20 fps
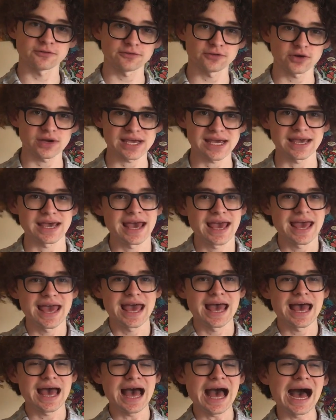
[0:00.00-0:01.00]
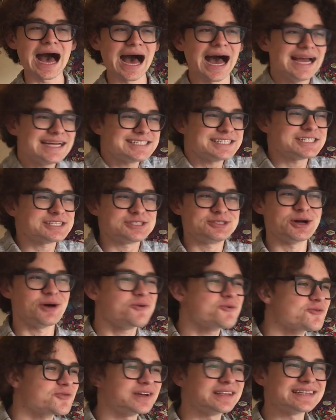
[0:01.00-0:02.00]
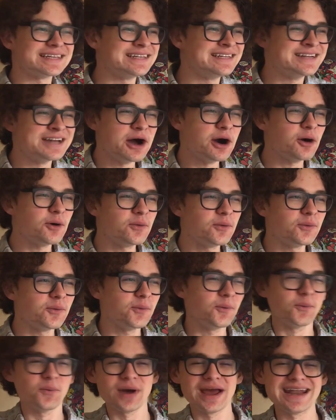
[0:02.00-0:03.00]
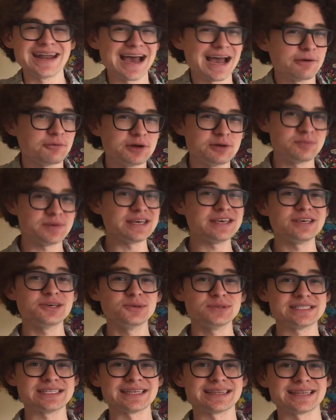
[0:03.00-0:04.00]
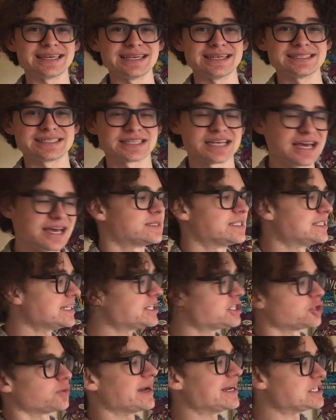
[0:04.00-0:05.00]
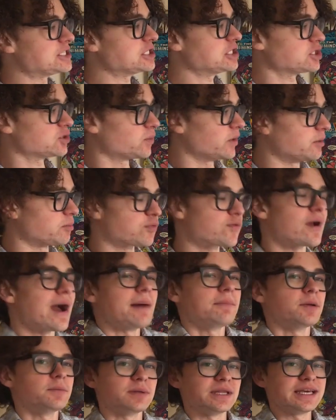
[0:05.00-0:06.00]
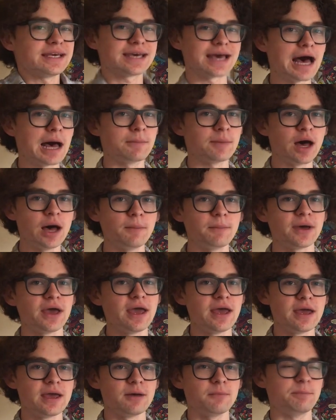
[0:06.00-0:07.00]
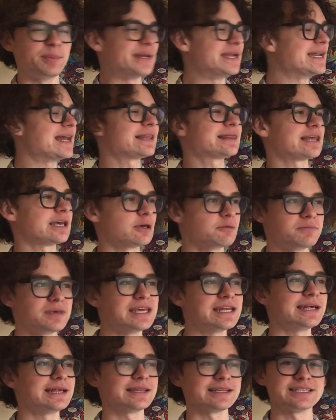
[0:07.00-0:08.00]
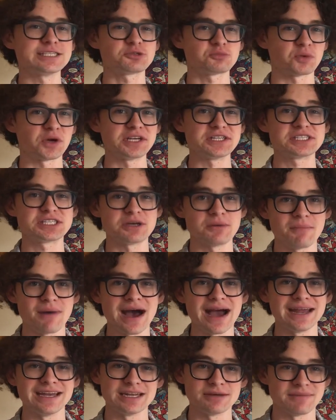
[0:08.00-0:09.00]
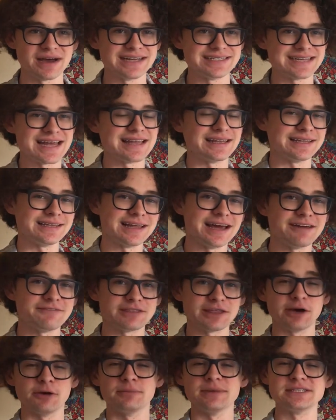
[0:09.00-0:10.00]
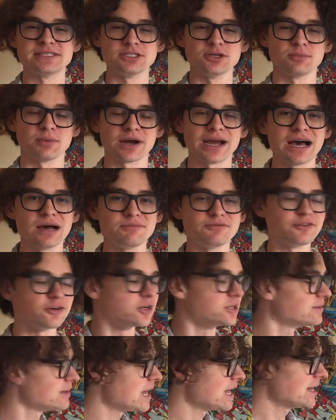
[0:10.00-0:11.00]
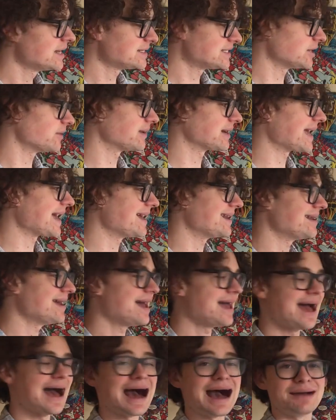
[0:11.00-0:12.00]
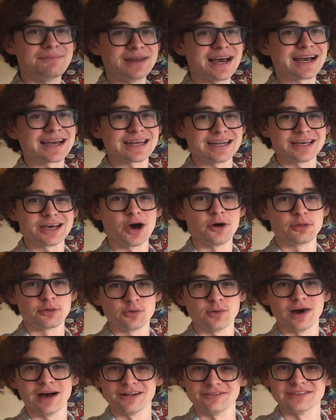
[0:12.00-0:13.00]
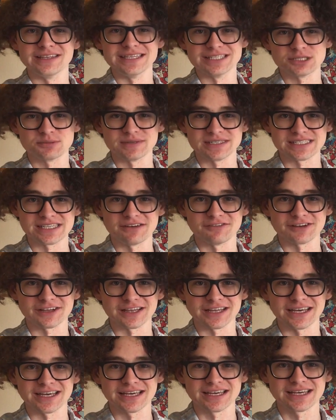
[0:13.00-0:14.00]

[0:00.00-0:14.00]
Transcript: Free. I just don't really know when I would be using these. Situations would probably come up, but nothing immediately springs to mind in my daily life that would be super helpful. So again, I'm not going to go through all of these specifically.